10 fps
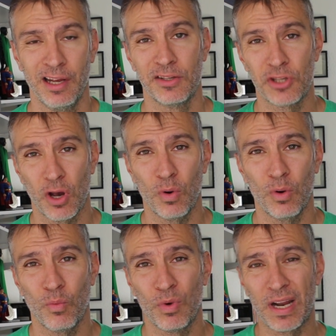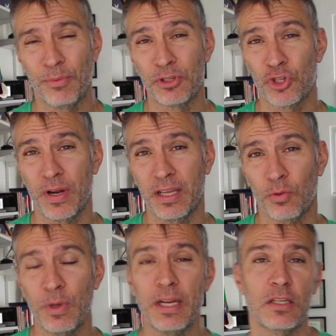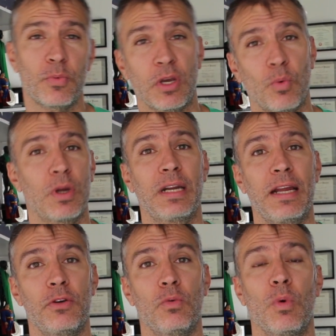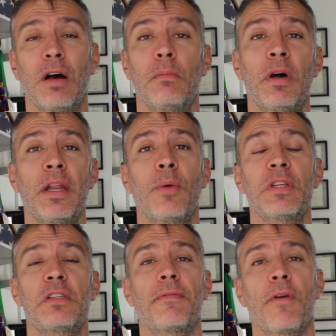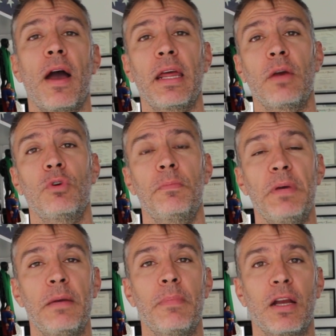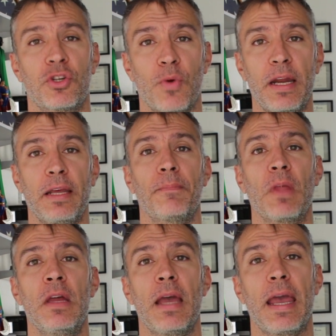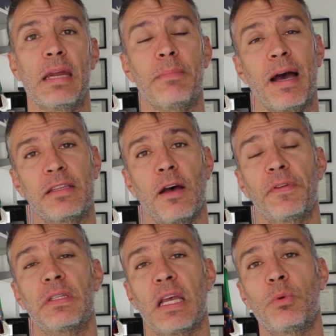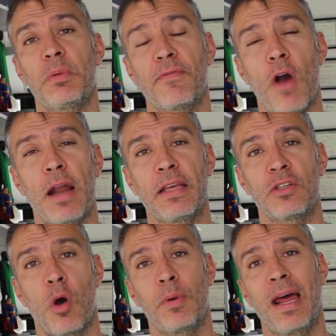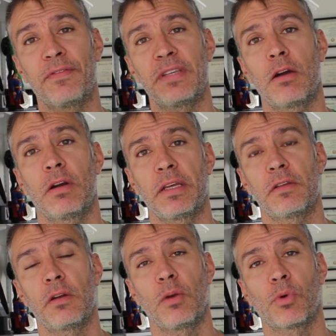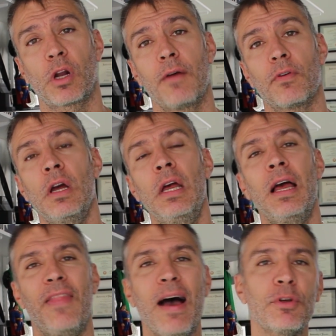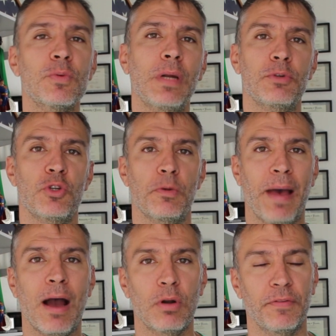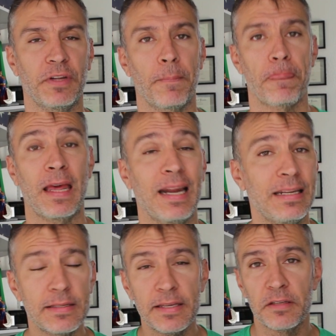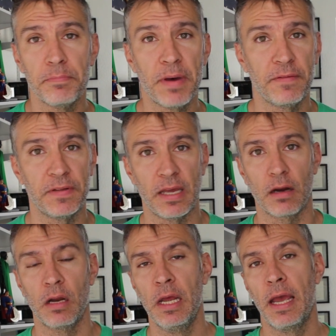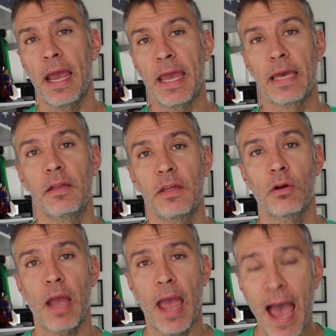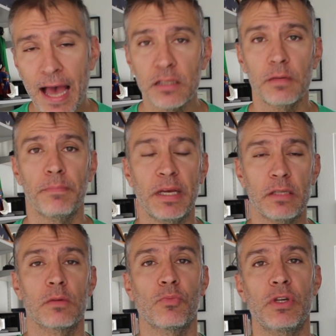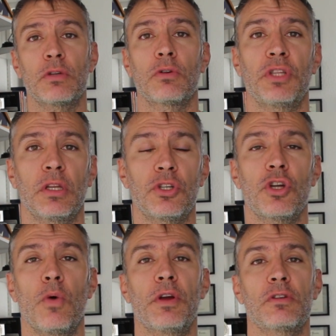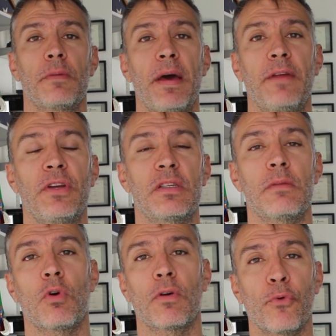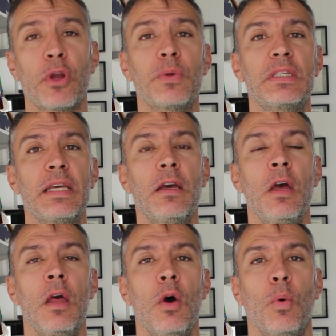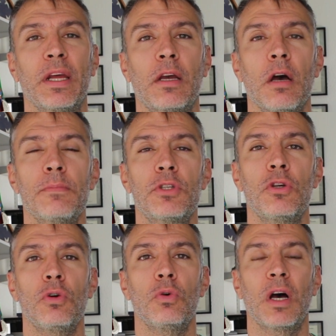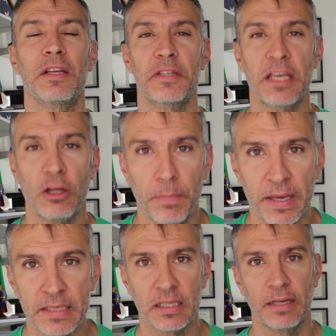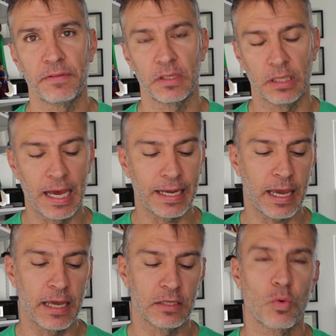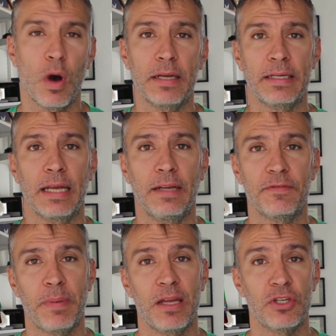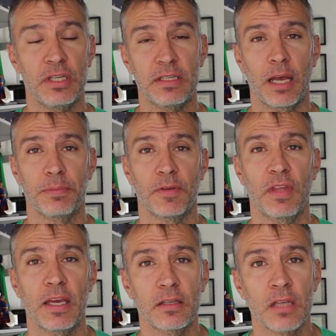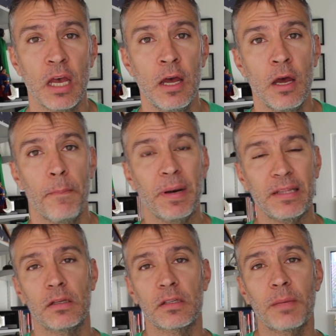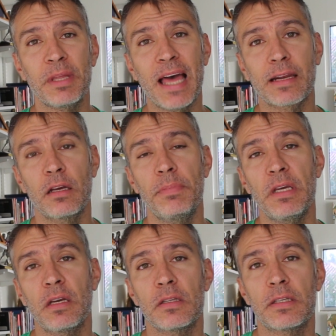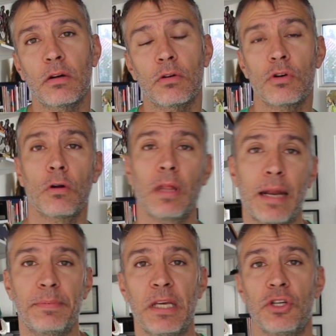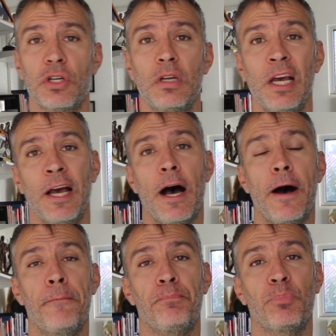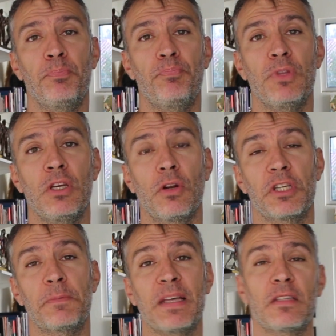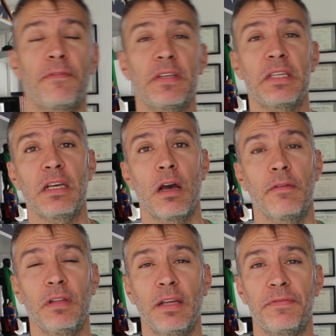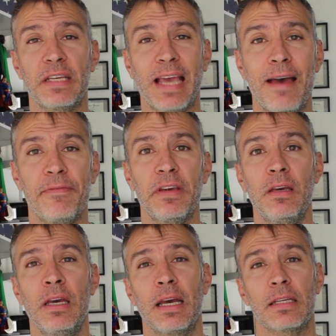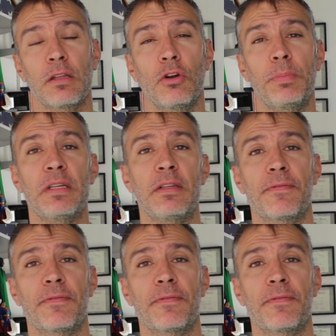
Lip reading: So when I was training 3 days a week, what did I do? Well, Monday, Wednesday, Friday would be my training, and my toughest day would be Friday, so I would have Saturday, Sunday to recover. That was when I was doing powerlifting, and I did see some benefit there. And there has been some research that's shown there's a benefit to more frequency when it comes to a skill-based lift, like a squat, deadlift, bench, these types of things. But some of that can be considered neural adaptation. You know, the specificity of lifting heavy is a little bit